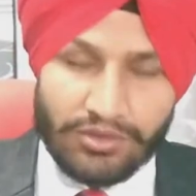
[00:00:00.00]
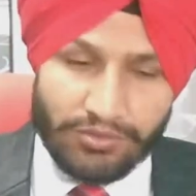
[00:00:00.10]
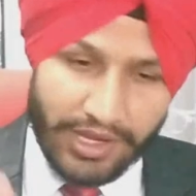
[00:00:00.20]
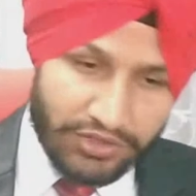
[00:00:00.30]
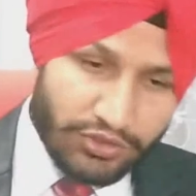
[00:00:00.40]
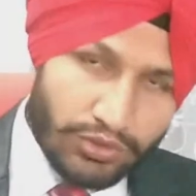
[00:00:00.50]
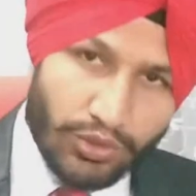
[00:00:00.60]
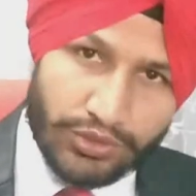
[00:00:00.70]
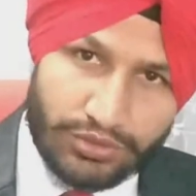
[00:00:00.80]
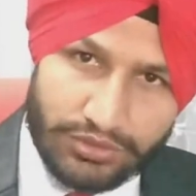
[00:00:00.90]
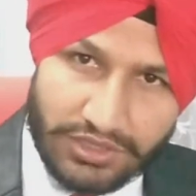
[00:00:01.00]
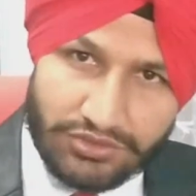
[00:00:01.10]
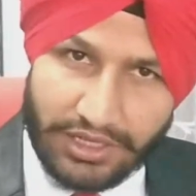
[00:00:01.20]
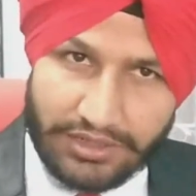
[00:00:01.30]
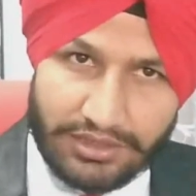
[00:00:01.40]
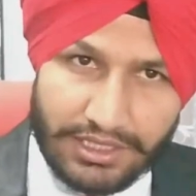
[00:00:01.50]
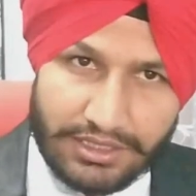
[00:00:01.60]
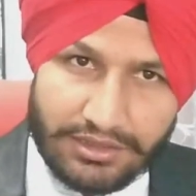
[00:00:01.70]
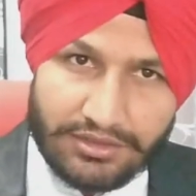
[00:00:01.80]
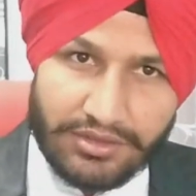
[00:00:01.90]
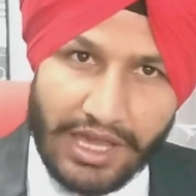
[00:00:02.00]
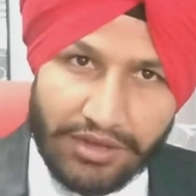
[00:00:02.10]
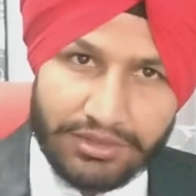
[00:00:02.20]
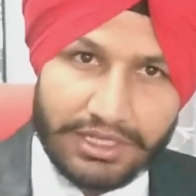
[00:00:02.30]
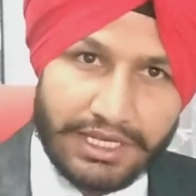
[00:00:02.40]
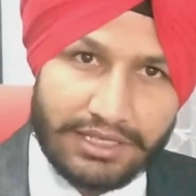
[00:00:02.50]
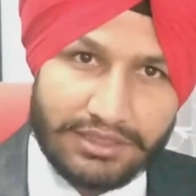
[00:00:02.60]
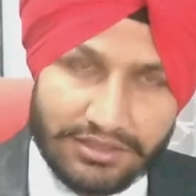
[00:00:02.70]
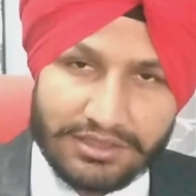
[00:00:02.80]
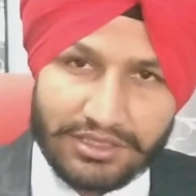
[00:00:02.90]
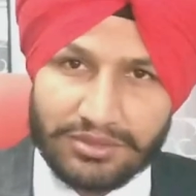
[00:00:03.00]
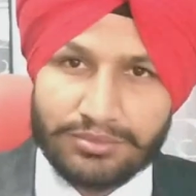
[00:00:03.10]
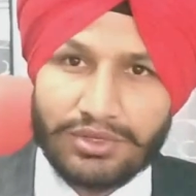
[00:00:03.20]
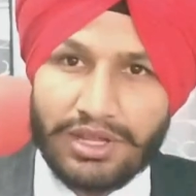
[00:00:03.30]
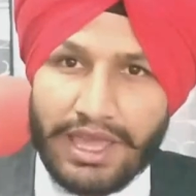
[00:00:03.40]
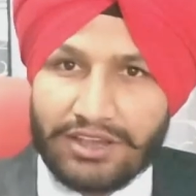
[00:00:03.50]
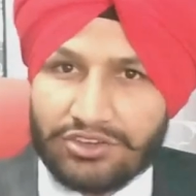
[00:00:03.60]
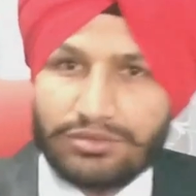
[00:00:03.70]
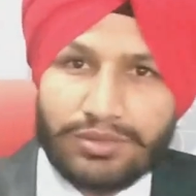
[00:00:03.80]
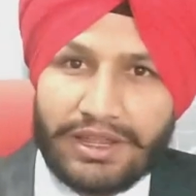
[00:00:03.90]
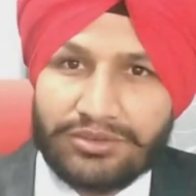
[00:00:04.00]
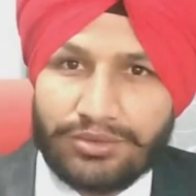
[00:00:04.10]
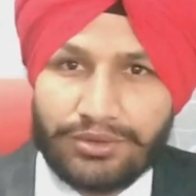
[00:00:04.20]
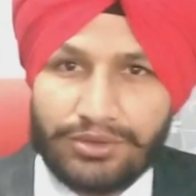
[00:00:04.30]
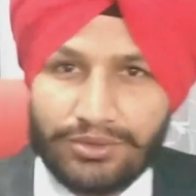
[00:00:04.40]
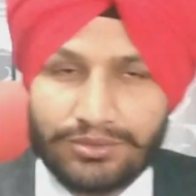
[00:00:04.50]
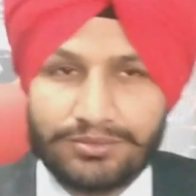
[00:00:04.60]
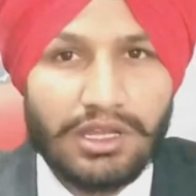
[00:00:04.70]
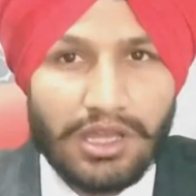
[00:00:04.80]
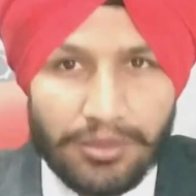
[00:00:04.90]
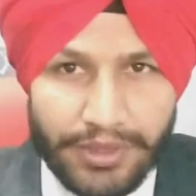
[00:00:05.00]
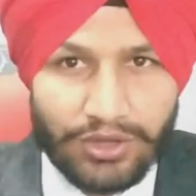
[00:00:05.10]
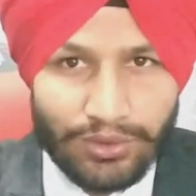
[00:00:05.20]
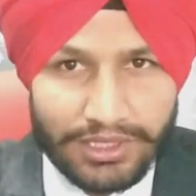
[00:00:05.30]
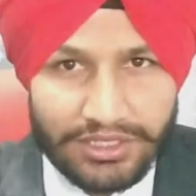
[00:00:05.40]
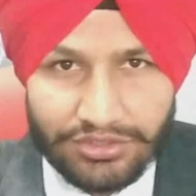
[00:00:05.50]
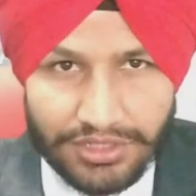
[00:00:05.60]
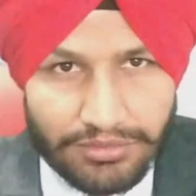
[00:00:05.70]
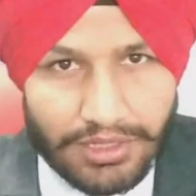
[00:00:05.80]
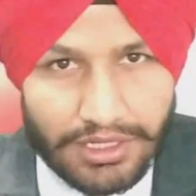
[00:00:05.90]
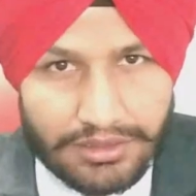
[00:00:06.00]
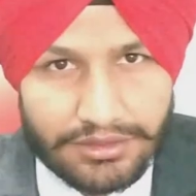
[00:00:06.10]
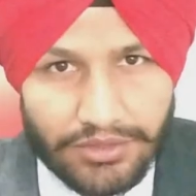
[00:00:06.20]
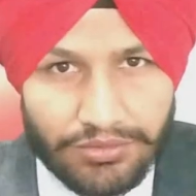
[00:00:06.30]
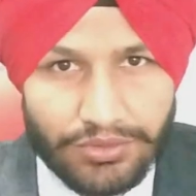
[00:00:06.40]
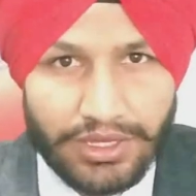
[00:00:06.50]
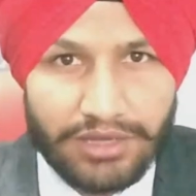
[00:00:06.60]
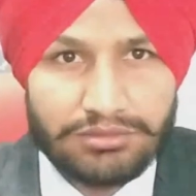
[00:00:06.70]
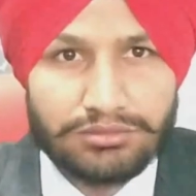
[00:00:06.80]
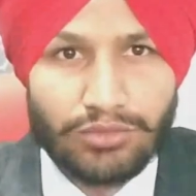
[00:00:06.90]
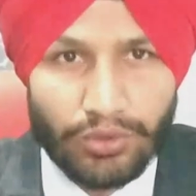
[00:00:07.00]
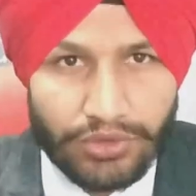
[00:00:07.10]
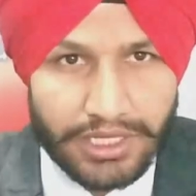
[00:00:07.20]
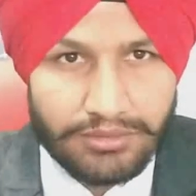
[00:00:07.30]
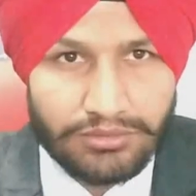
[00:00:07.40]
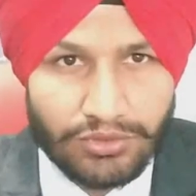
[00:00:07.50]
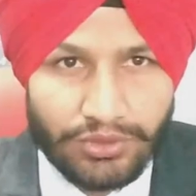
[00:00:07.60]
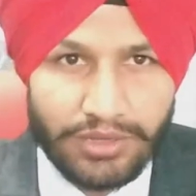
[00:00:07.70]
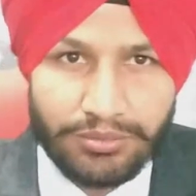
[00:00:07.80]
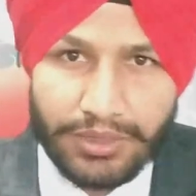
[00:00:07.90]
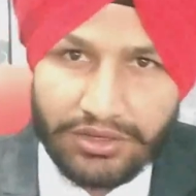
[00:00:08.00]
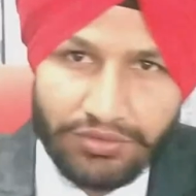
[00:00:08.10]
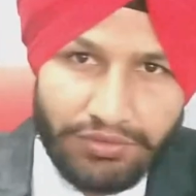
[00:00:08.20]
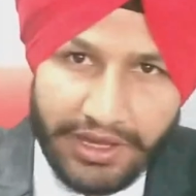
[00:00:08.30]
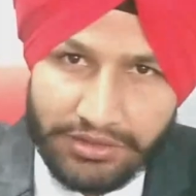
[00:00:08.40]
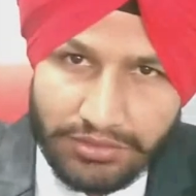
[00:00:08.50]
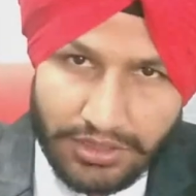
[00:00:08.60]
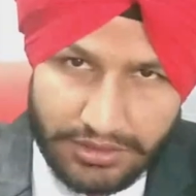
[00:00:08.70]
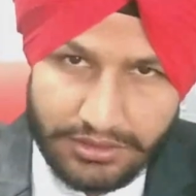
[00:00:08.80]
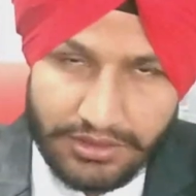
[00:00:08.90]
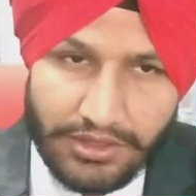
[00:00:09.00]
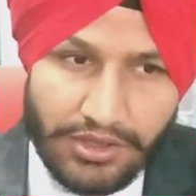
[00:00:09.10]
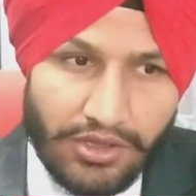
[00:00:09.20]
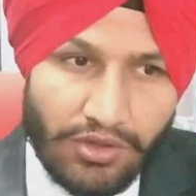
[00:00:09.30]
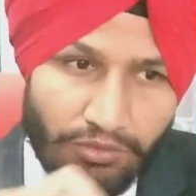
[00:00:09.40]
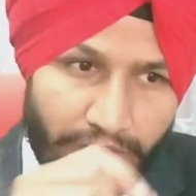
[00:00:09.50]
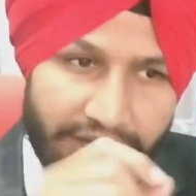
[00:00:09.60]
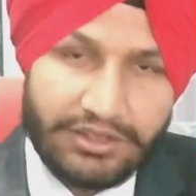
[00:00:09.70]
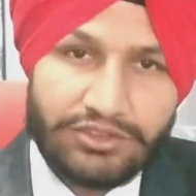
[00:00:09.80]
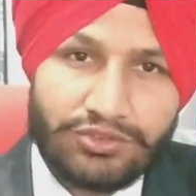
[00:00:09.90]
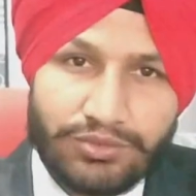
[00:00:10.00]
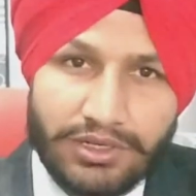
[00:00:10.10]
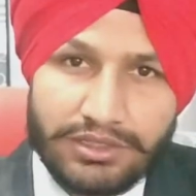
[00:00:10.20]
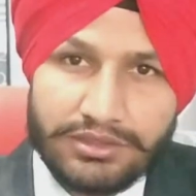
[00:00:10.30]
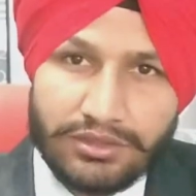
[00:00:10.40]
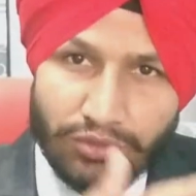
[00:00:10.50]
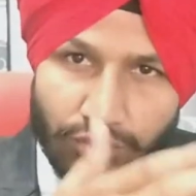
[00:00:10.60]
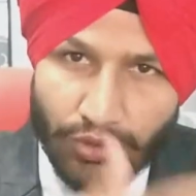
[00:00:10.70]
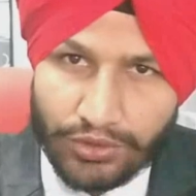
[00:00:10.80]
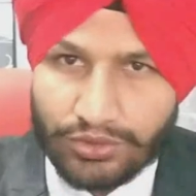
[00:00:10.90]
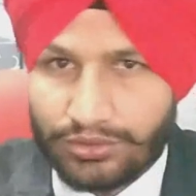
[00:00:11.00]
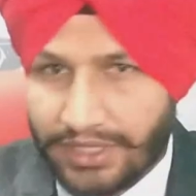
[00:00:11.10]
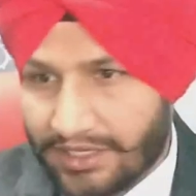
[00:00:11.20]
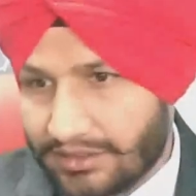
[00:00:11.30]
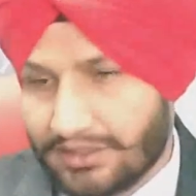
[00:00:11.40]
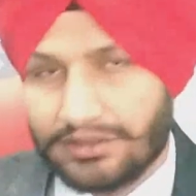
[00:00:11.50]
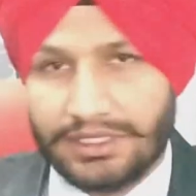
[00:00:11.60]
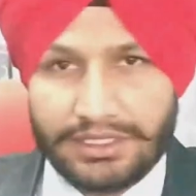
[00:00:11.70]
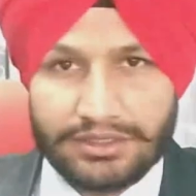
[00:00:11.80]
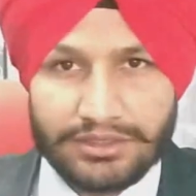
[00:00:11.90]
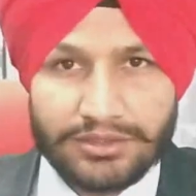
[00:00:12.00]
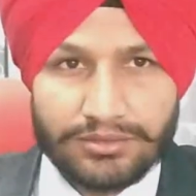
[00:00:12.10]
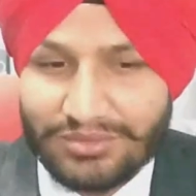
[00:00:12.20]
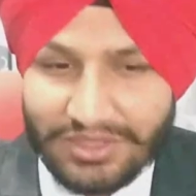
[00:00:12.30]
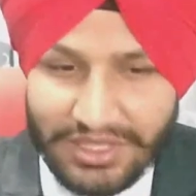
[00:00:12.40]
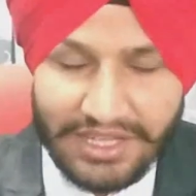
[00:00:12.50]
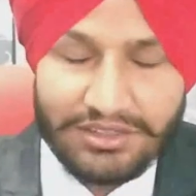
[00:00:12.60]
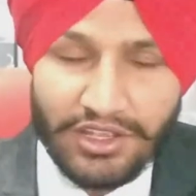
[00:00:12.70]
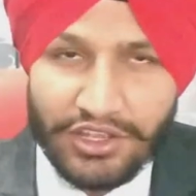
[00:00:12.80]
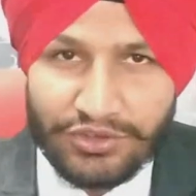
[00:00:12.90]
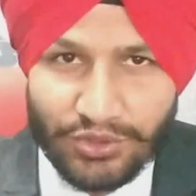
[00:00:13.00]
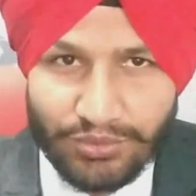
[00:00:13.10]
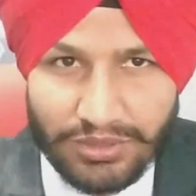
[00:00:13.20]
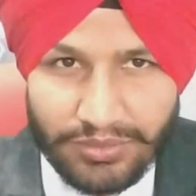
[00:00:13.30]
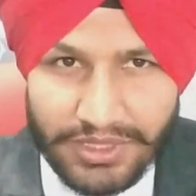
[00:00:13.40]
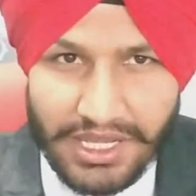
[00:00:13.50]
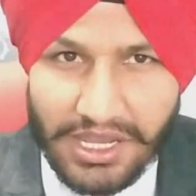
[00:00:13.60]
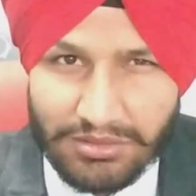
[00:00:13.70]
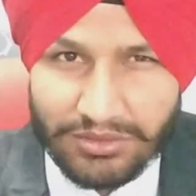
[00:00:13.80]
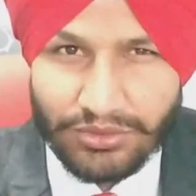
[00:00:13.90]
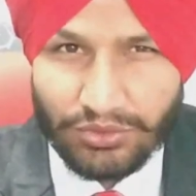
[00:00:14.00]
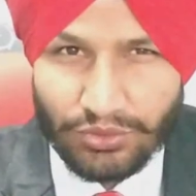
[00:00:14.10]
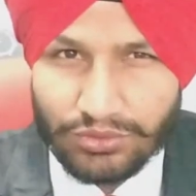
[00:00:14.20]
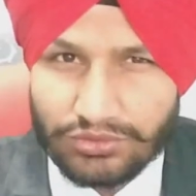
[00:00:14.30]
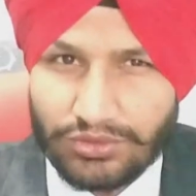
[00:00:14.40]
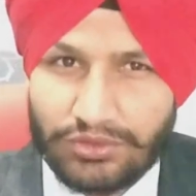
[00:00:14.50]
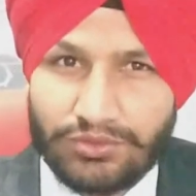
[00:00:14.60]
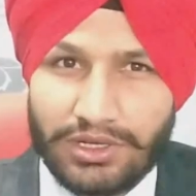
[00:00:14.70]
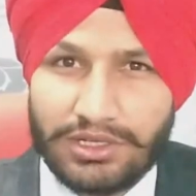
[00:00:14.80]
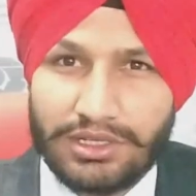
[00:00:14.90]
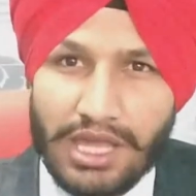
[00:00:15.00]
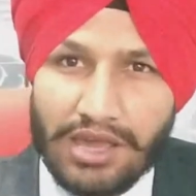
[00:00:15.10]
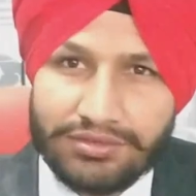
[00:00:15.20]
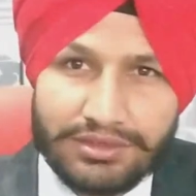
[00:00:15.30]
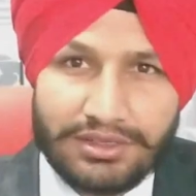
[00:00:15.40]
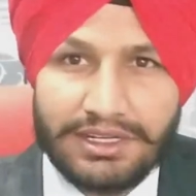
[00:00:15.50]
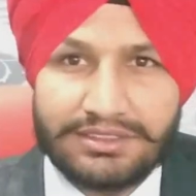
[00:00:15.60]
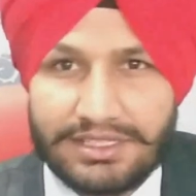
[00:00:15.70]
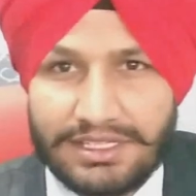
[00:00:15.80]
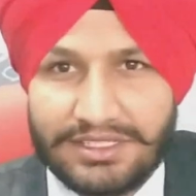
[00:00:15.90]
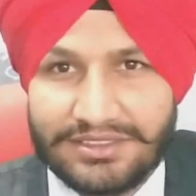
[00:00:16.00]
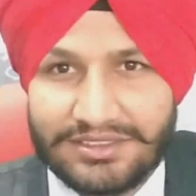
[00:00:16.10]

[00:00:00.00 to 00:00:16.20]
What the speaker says: When you go through this technique every day, this is a simple action plan for you. Pick only 3 words. If you have more time, you can pick a 5 word, write its word, go through that technique, then you will be able to use those words effortlessly.